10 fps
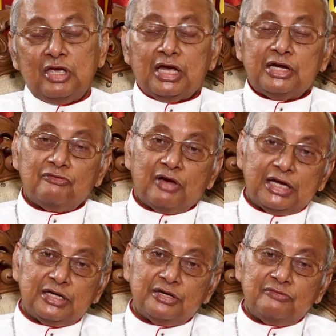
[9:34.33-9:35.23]
we are
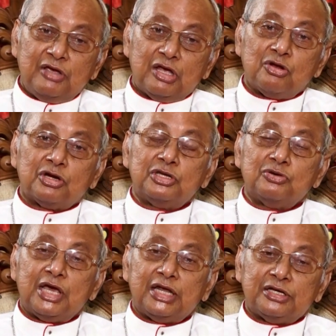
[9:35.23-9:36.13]
divided. We are not
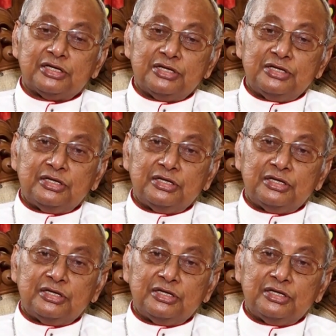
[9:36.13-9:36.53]
united.